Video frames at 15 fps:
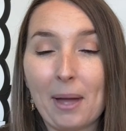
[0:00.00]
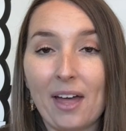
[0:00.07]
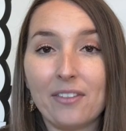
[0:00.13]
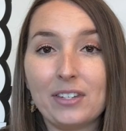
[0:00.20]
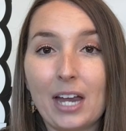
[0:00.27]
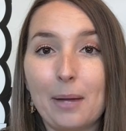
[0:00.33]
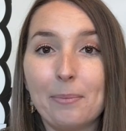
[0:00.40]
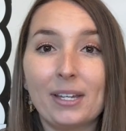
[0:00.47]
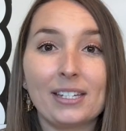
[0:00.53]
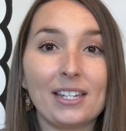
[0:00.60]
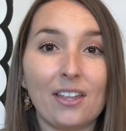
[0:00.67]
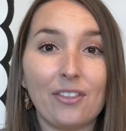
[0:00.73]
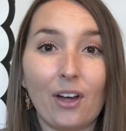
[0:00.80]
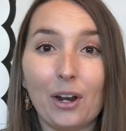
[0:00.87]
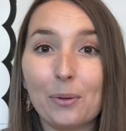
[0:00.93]
math time because
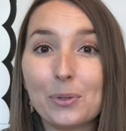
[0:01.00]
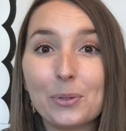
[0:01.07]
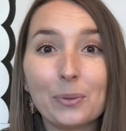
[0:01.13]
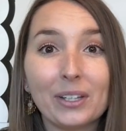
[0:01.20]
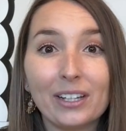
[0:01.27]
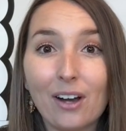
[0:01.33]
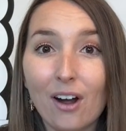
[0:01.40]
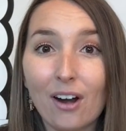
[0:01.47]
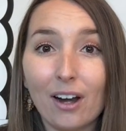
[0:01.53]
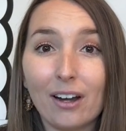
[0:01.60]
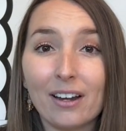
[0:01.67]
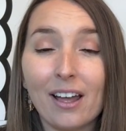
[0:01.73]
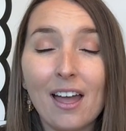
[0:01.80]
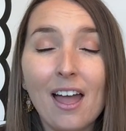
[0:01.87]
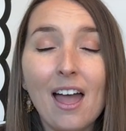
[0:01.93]
I thought it was really
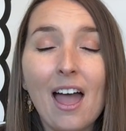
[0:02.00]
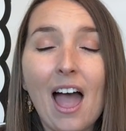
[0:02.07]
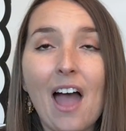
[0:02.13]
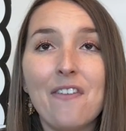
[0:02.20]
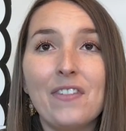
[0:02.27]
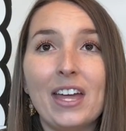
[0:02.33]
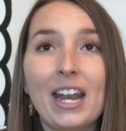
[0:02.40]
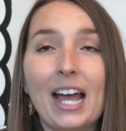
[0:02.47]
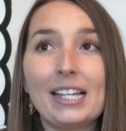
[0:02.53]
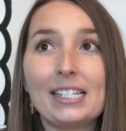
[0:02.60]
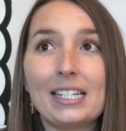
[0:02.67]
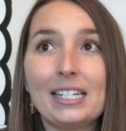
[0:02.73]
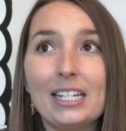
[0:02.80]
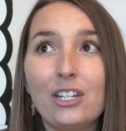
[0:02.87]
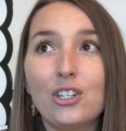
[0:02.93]
hard. And then as
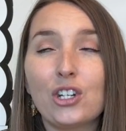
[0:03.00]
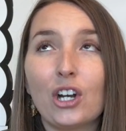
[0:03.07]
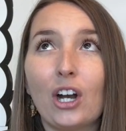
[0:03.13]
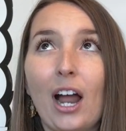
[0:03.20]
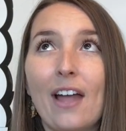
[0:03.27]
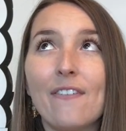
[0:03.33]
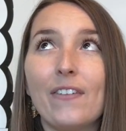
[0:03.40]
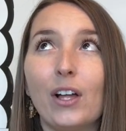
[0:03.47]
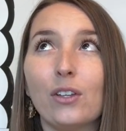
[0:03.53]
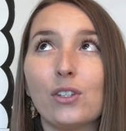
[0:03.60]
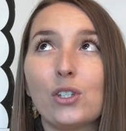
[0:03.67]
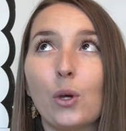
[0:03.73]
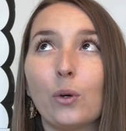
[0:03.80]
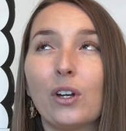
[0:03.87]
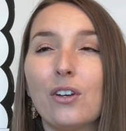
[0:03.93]
a teacher, I felt
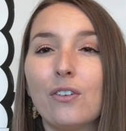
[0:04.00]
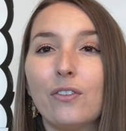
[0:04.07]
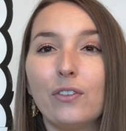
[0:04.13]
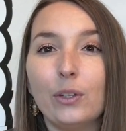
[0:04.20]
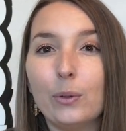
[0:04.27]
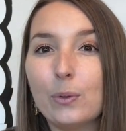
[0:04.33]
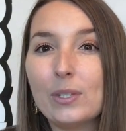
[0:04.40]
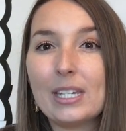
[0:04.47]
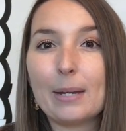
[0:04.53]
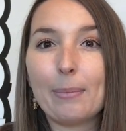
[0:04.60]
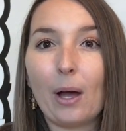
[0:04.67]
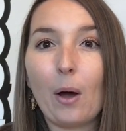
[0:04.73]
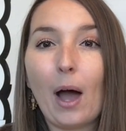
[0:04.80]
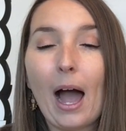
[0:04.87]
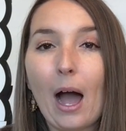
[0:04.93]
so confused
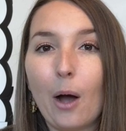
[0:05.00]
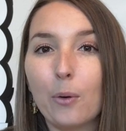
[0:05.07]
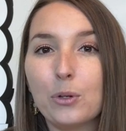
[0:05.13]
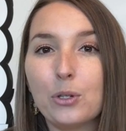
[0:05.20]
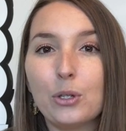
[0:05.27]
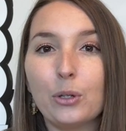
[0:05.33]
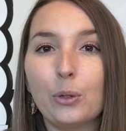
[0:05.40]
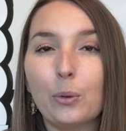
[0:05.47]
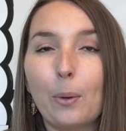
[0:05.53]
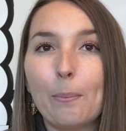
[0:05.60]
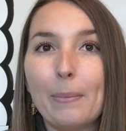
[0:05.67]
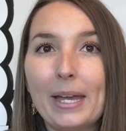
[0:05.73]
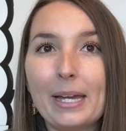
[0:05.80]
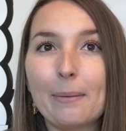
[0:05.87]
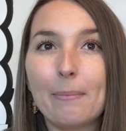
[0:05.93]
about how to
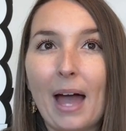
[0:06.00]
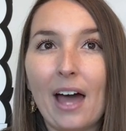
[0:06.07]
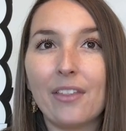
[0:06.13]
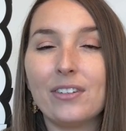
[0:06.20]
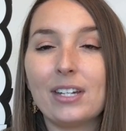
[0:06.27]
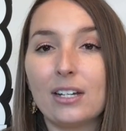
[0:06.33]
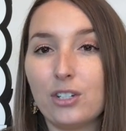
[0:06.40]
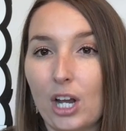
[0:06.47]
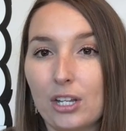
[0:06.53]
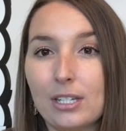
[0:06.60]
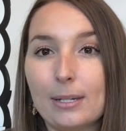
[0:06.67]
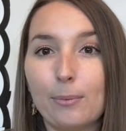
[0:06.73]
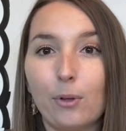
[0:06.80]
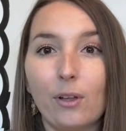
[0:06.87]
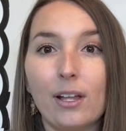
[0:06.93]
make math
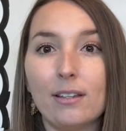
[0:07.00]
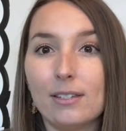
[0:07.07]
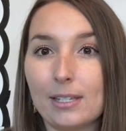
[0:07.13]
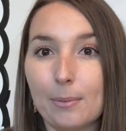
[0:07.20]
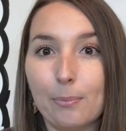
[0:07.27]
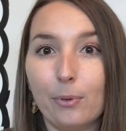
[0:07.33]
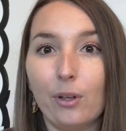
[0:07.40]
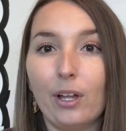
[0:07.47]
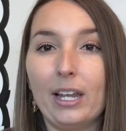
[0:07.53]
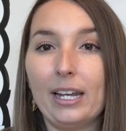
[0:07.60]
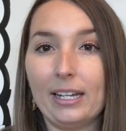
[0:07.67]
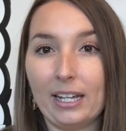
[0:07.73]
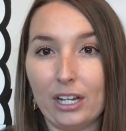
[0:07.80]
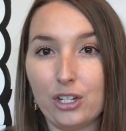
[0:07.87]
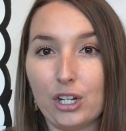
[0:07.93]
digestible and simple and
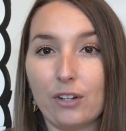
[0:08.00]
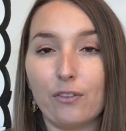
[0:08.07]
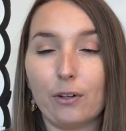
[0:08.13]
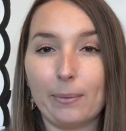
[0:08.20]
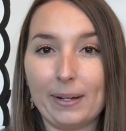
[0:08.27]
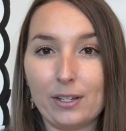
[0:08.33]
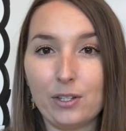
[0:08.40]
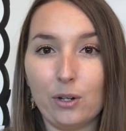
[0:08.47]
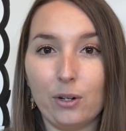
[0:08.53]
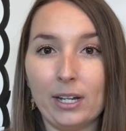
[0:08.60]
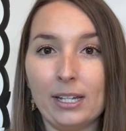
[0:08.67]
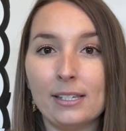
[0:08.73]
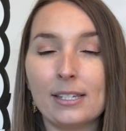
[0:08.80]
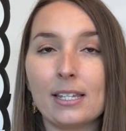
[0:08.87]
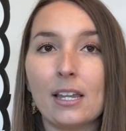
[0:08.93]
engaging for my
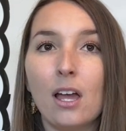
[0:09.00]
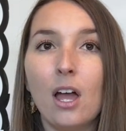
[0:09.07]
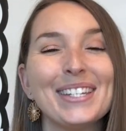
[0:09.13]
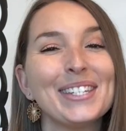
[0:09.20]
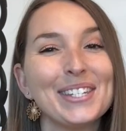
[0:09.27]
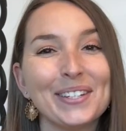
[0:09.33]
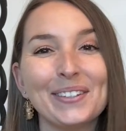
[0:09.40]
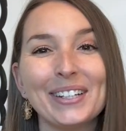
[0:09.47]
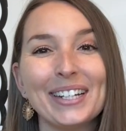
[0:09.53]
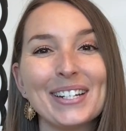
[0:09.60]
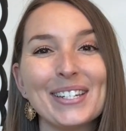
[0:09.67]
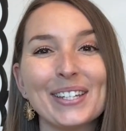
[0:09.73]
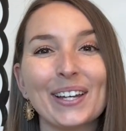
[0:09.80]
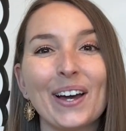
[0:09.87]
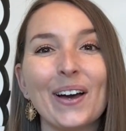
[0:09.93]
students. And two
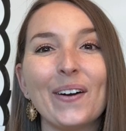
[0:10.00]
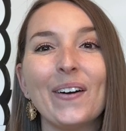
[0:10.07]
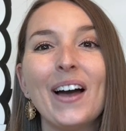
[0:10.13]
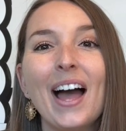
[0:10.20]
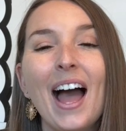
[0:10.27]
years ago,